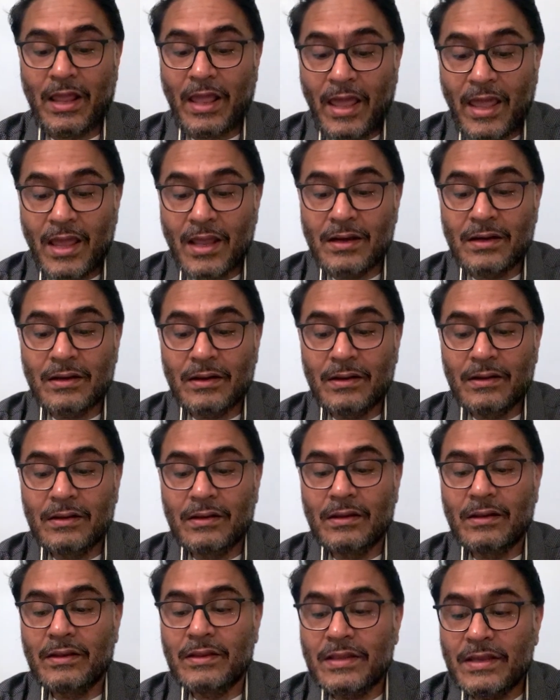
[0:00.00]
and
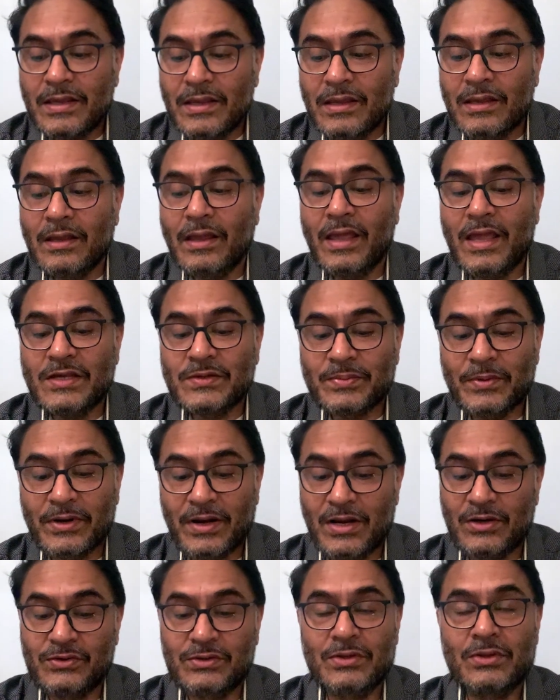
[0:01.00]
the
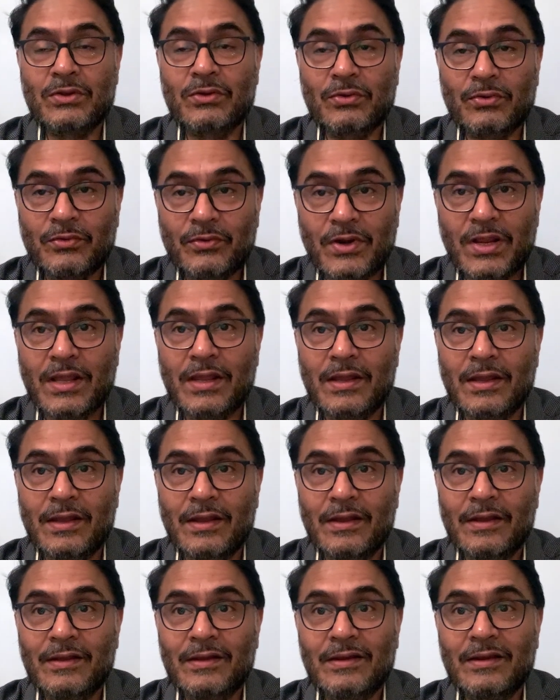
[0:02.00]
Explanation 3